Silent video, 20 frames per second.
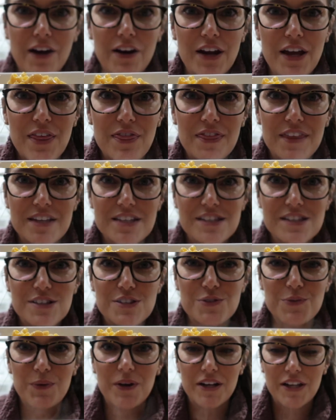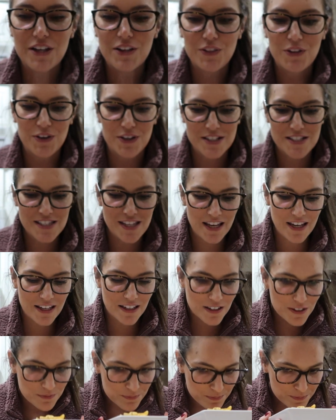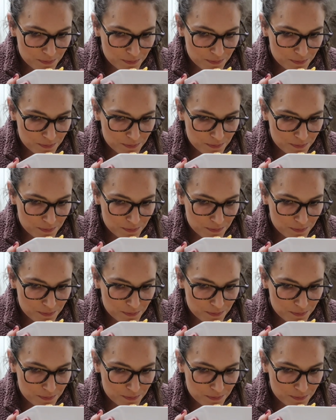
All right, this is what it looks like.